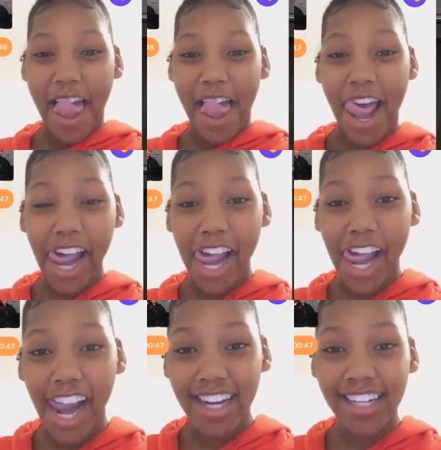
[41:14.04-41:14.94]

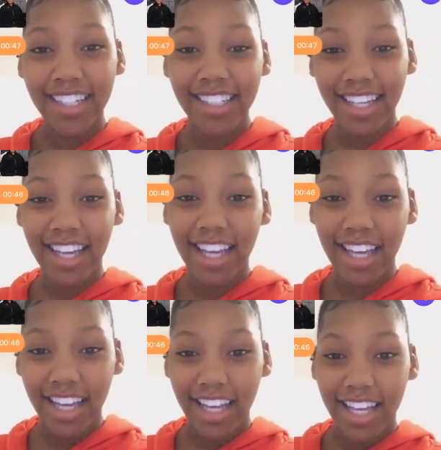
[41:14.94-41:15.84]

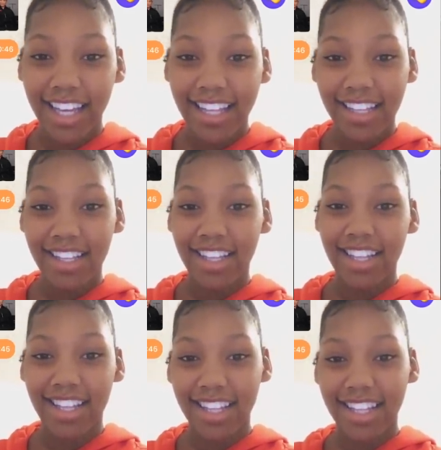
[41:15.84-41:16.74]

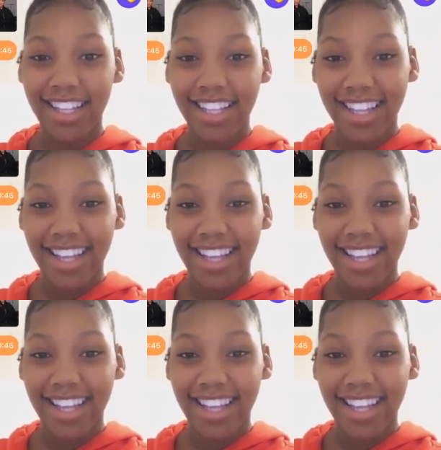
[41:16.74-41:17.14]
[no speech]